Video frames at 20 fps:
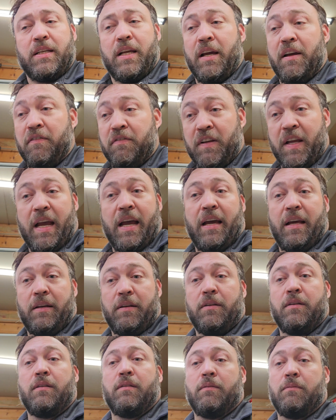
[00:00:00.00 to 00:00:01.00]
I've got
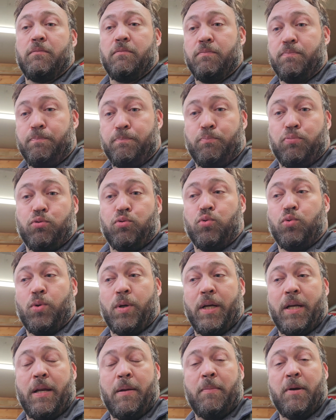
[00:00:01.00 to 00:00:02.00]

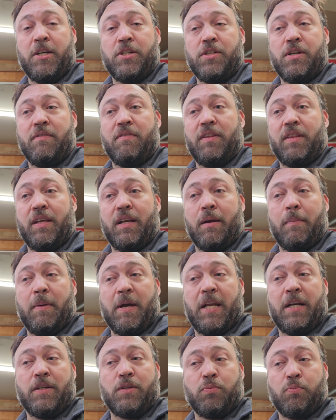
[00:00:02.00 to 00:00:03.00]
pretty much everything
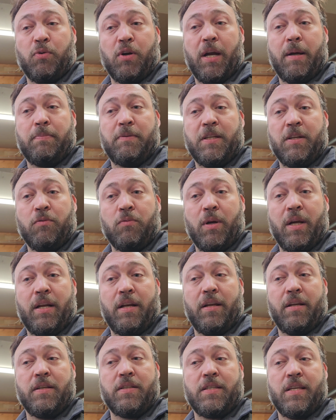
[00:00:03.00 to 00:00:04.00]
about as prepped and
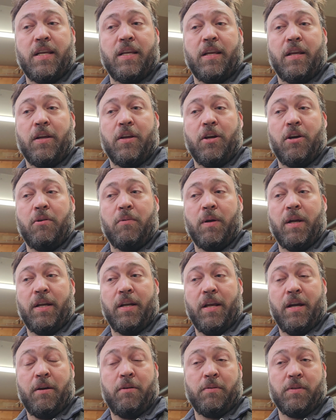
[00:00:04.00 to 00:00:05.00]
ready as it can go right
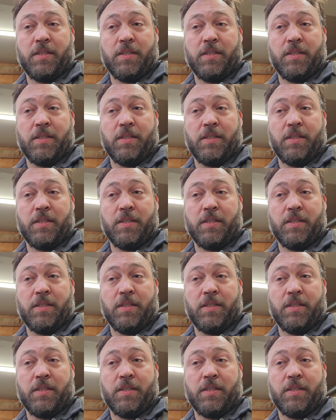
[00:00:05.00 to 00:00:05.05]
now,